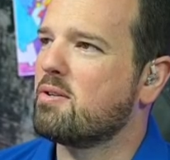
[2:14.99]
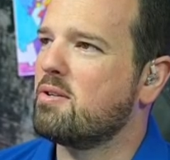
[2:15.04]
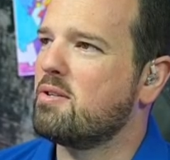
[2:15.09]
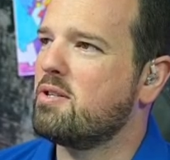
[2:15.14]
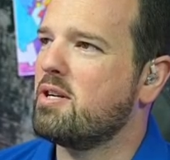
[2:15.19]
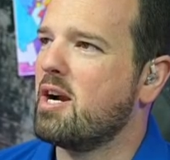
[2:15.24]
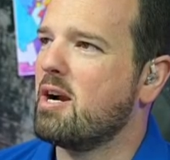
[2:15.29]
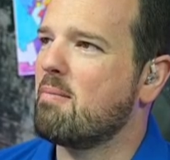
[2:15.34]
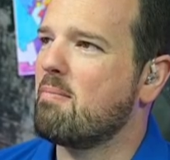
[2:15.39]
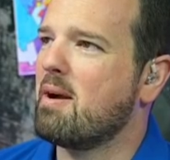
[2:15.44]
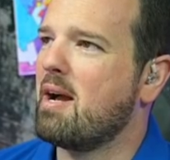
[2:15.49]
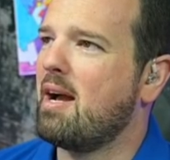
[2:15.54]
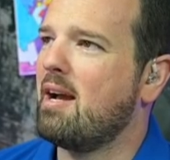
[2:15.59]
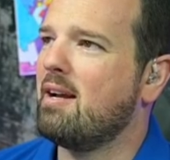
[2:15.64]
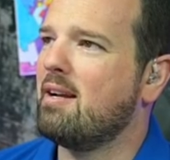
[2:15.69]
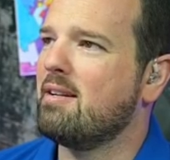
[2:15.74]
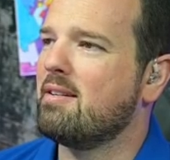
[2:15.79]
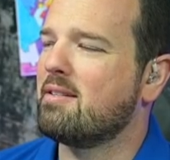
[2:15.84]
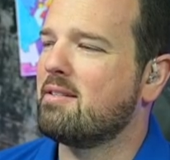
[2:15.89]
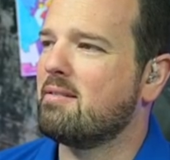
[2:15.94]
So
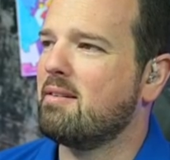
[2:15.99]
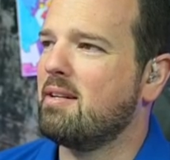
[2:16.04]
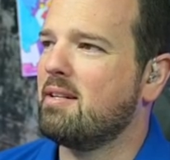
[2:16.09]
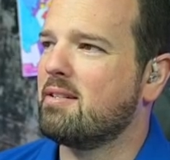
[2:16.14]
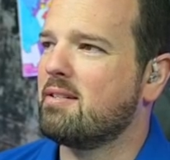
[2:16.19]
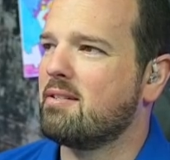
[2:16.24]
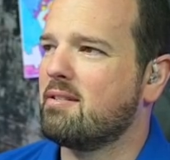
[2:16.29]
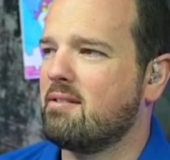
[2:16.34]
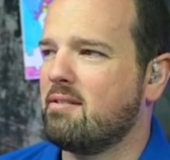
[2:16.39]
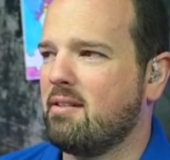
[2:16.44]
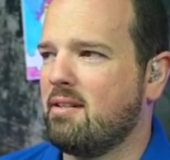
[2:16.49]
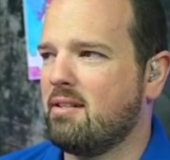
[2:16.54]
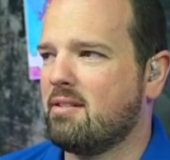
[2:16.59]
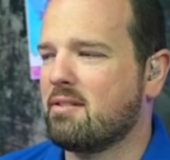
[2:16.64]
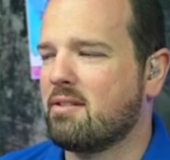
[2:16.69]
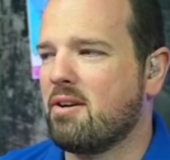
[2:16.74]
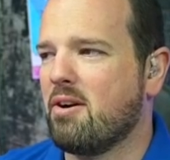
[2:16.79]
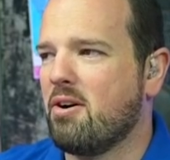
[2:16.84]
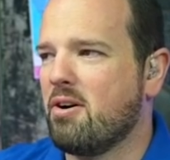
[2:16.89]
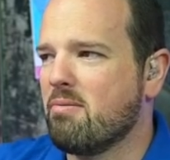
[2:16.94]
Jeremiah is is, is
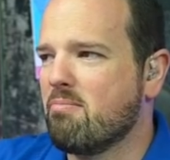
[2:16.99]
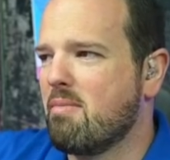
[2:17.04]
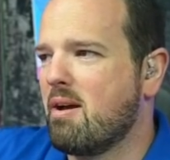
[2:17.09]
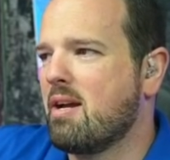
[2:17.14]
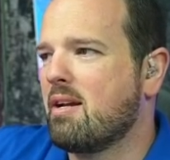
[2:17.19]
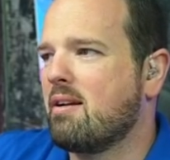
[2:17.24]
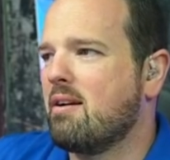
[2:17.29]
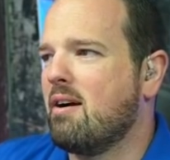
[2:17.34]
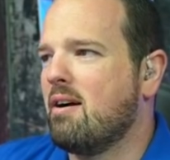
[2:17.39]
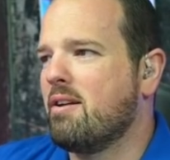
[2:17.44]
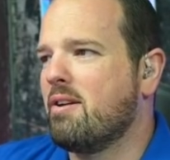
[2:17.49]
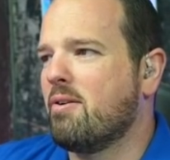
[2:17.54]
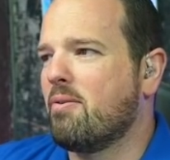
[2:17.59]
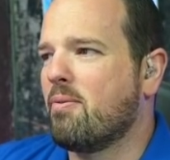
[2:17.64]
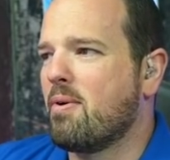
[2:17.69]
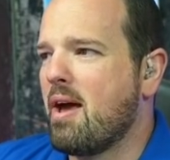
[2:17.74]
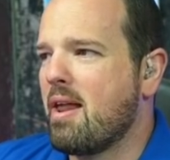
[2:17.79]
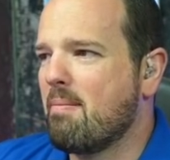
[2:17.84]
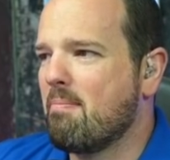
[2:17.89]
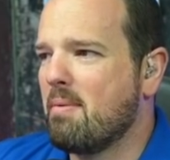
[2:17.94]
called by God to
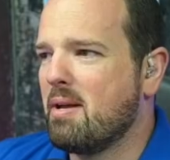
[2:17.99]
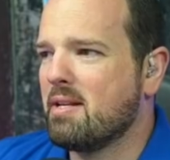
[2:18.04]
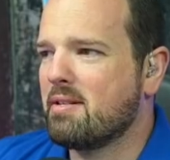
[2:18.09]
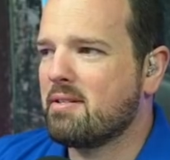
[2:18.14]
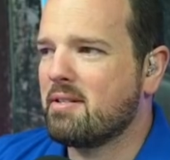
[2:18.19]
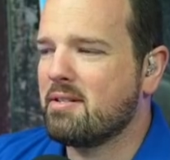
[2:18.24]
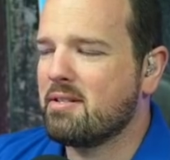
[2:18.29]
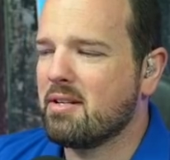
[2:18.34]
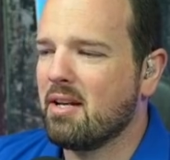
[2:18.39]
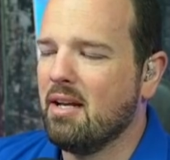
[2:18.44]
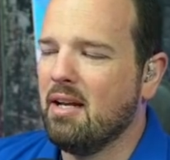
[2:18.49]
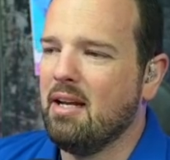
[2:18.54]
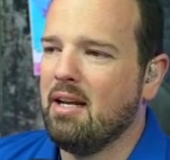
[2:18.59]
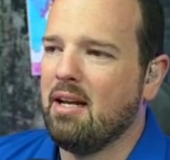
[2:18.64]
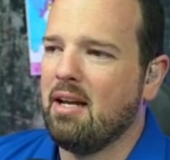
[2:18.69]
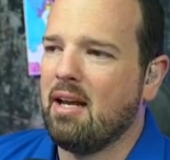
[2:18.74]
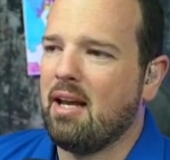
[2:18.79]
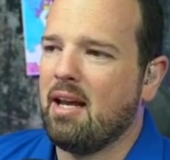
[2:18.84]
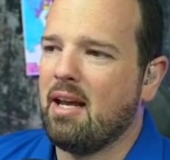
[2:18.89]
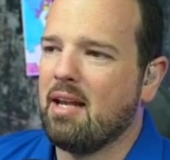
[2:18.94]
write a message,
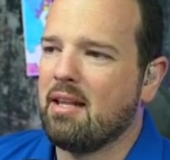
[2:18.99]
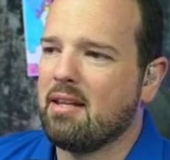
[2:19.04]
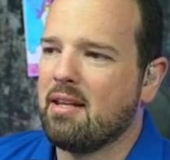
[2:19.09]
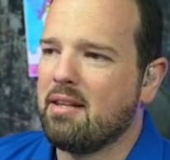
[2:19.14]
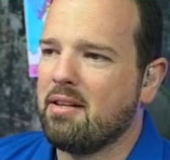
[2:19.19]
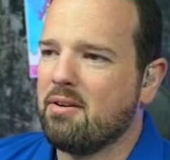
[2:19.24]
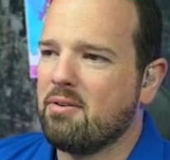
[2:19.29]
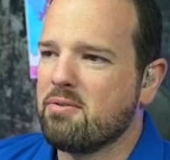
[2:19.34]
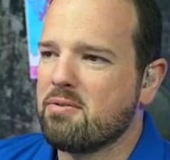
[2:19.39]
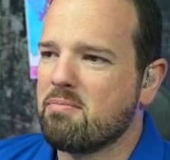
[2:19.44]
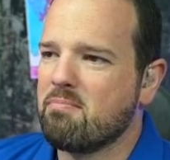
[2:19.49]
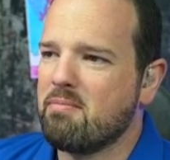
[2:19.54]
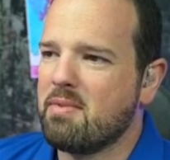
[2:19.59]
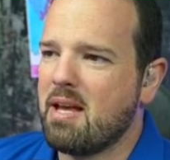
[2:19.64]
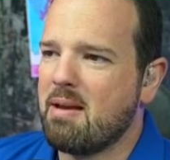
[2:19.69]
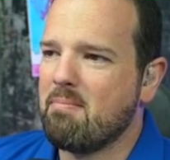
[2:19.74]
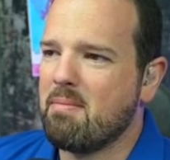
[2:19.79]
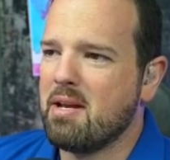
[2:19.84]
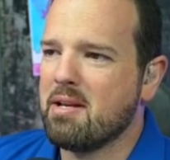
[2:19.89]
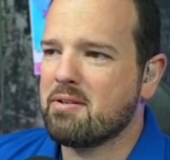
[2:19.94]
and the, those
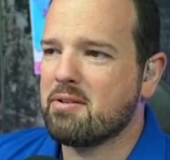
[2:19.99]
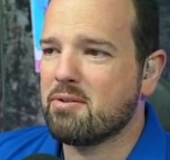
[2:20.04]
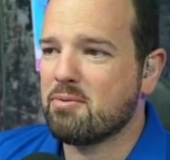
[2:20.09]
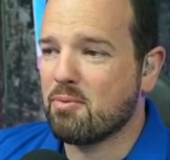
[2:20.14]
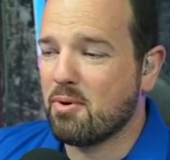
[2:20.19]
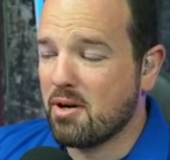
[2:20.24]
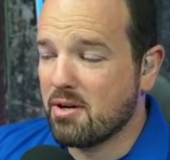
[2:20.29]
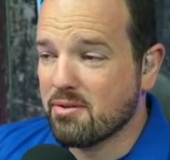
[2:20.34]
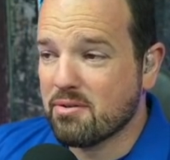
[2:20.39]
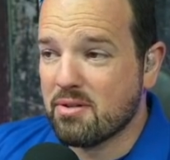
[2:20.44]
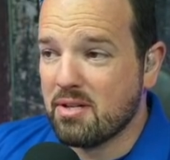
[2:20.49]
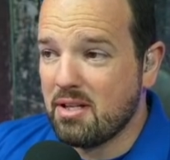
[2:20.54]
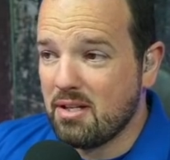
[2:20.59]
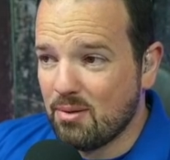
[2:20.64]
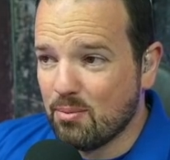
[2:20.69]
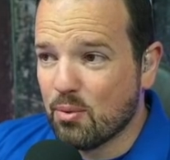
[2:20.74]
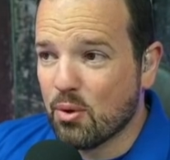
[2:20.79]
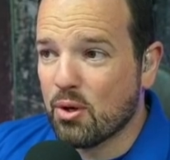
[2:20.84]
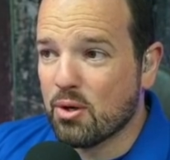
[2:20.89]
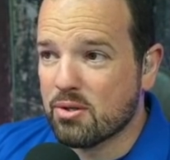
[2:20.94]
that message was the
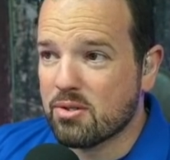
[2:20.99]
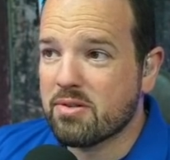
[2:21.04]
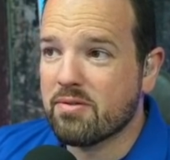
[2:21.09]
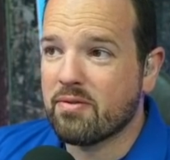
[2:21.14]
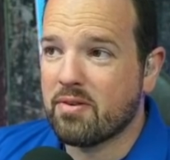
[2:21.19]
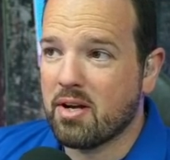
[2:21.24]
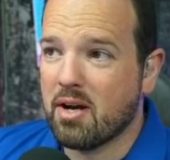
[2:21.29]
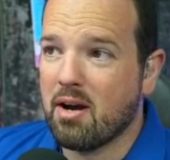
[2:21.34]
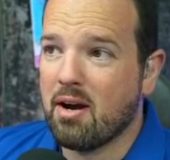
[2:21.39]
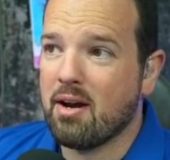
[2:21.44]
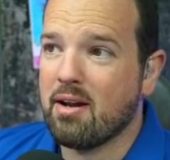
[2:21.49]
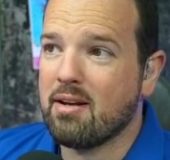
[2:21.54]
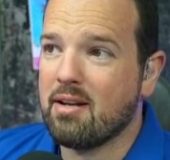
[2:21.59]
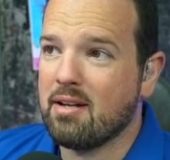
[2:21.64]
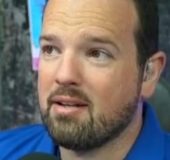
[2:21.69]
words of God.